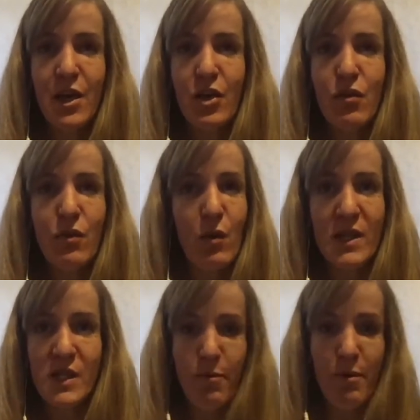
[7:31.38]
you go to
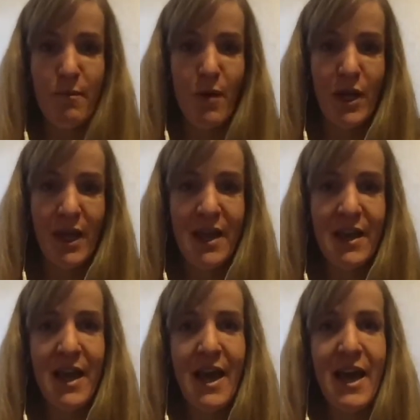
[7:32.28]
one
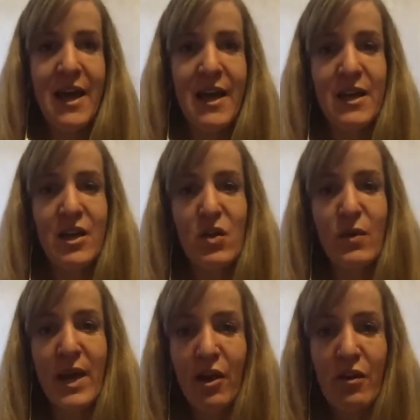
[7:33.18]
supermarket and you
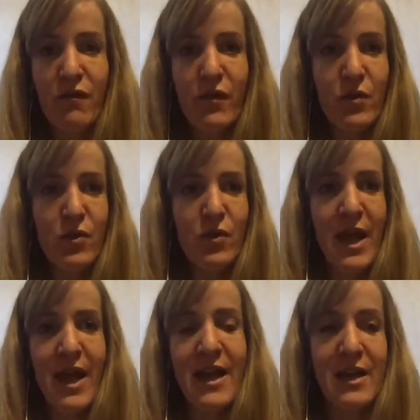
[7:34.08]
get all your food,
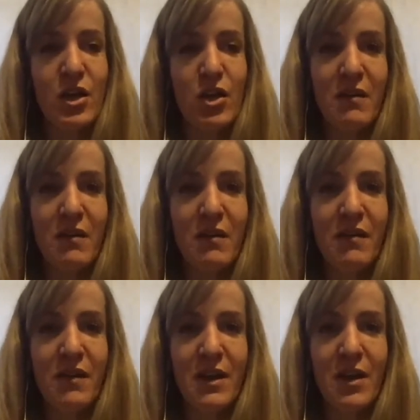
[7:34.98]
and you
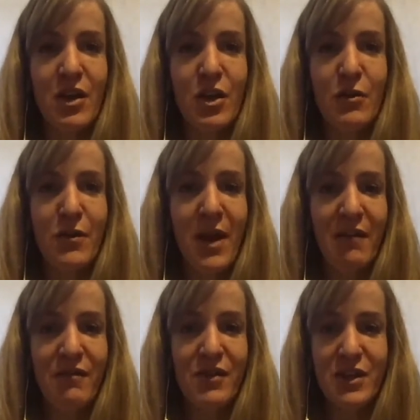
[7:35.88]
don't
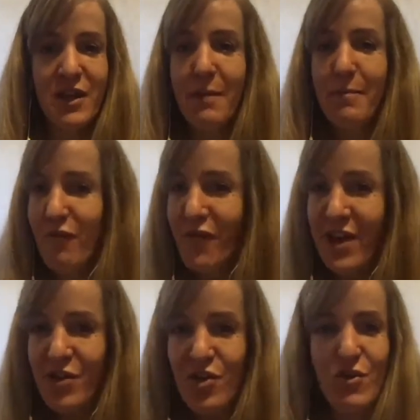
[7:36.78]
have to cut up your
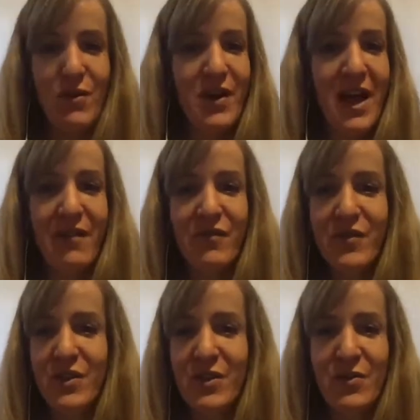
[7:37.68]
fish. You don't have
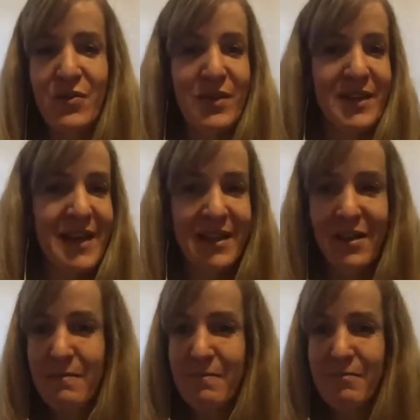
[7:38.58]
to get
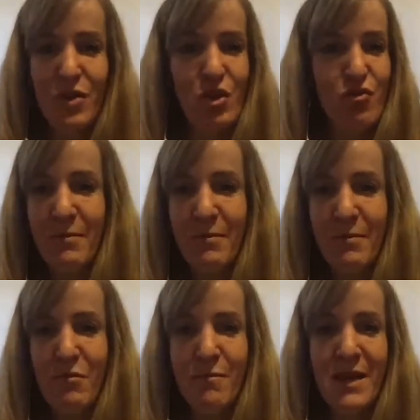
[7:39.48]
the butcher to cut
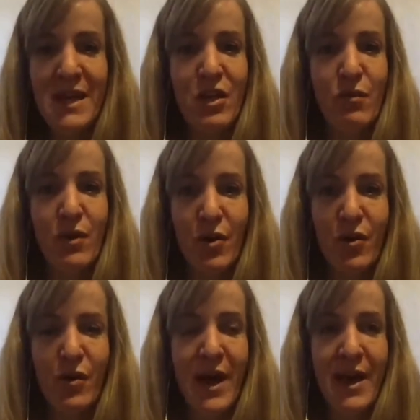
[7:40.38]
up your meat. You
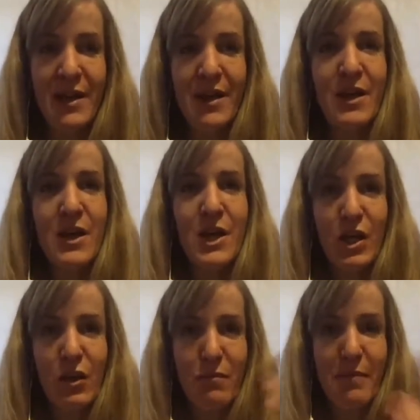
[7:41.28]
go and
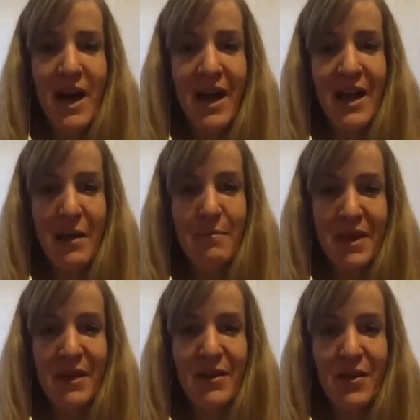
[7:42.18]
you buy a
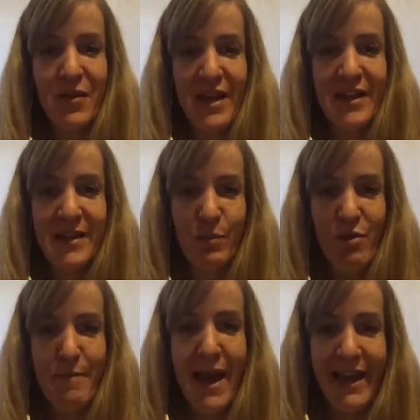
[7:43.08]
meal that is
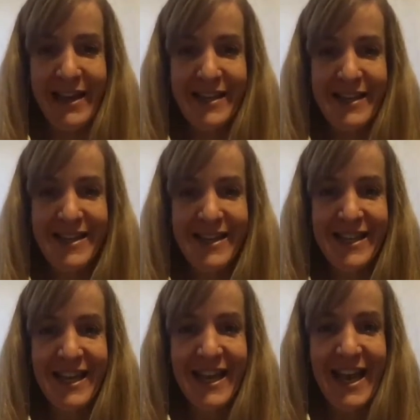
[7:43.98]
prepackaged,
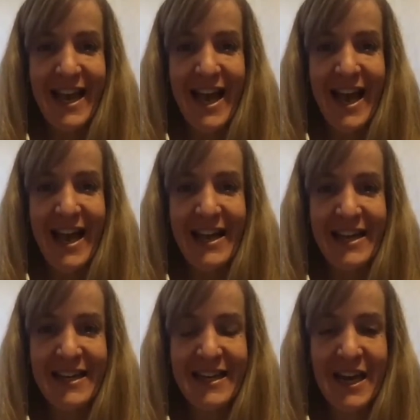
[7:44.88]

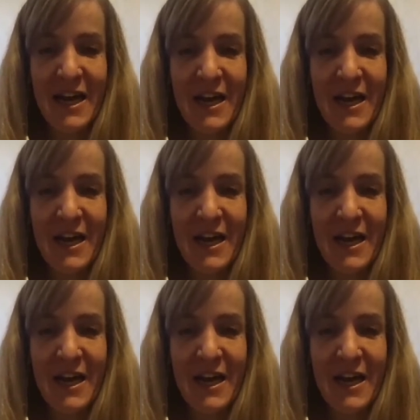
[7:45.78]
and